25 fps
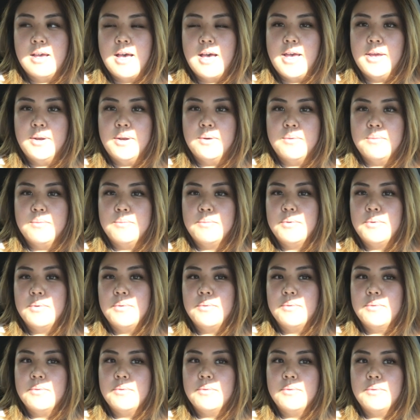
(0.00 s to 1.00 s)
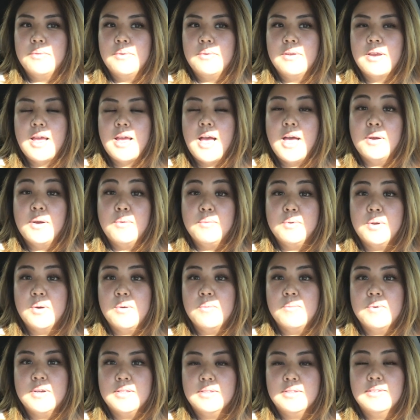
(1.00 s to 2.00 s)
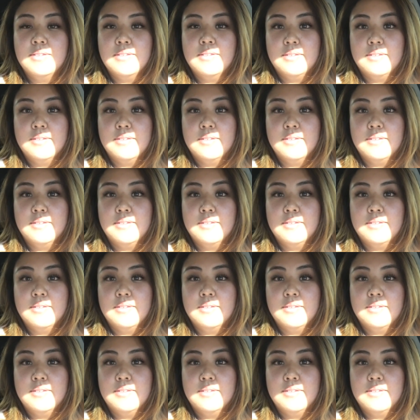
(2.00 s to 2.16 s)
I don't know what to